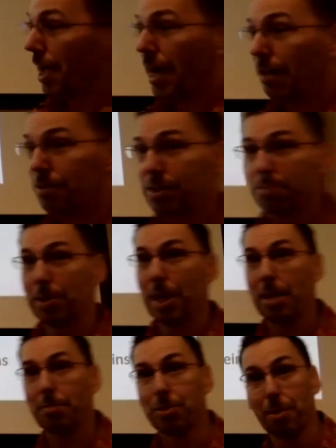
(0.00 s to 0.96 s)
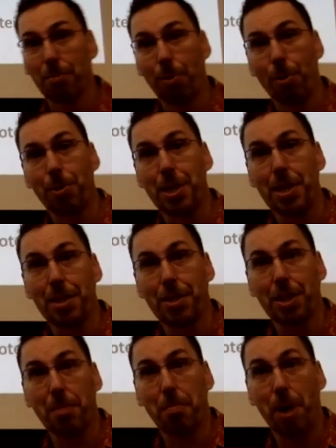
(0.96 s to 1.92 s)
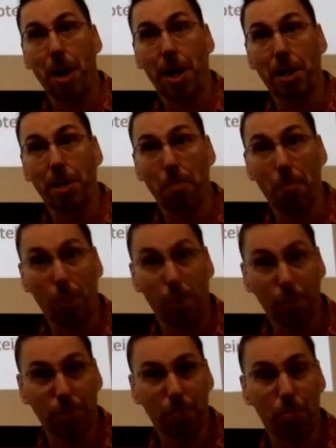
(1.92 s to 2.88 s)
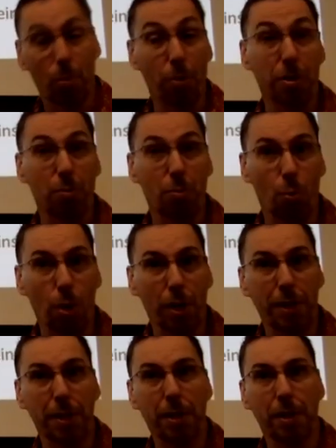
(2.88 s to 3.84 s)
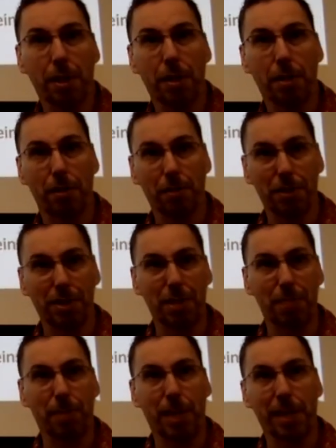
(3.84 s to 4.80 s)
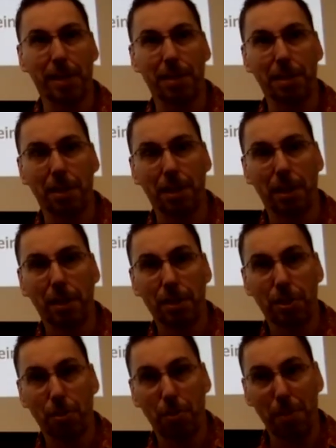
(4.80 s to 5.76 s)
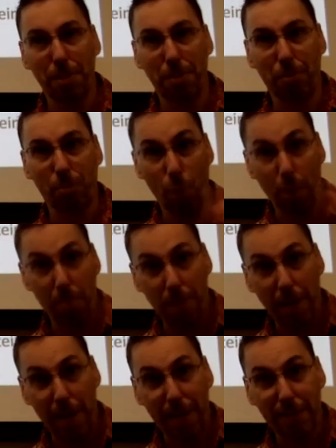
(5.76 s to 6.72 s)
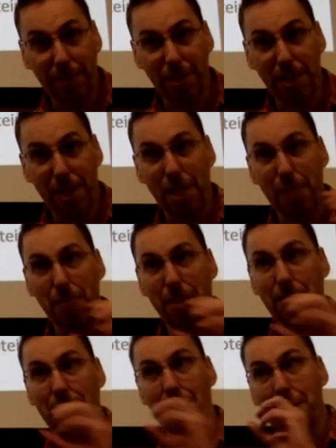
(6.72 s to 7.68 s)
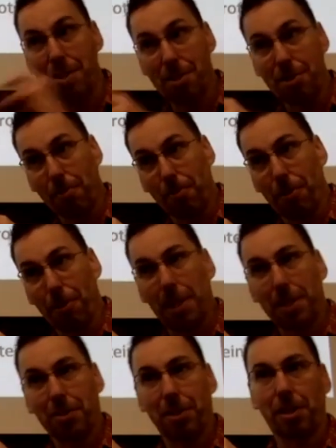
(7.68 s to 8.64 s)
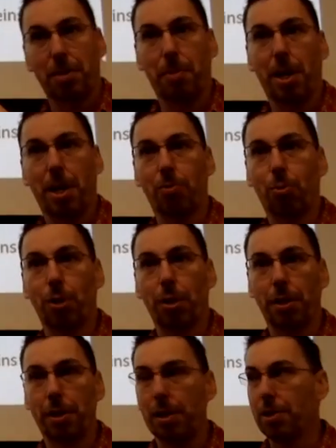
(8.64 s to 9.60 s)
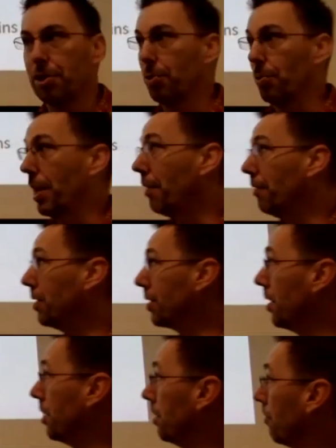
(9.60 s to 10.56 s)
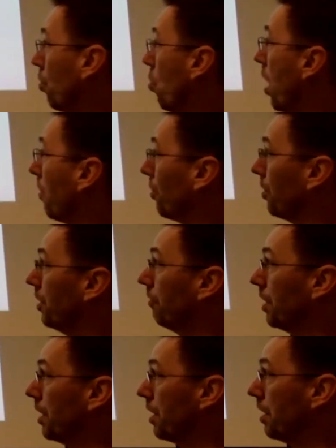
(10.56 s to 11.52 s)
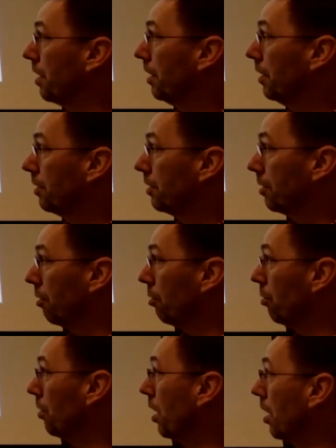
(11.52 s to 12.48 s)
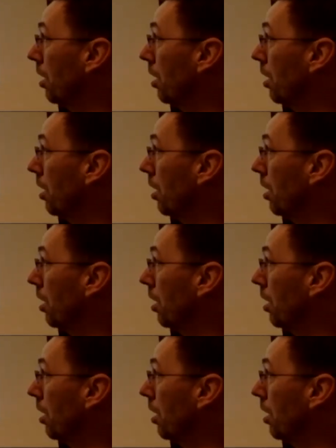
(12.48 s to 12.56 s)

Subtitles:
how sometimes some proteins can bind more than one of the same ligand. So maybe if one binds, it makes it easier for the next site to bind one. So we have this idea of cooperativity. So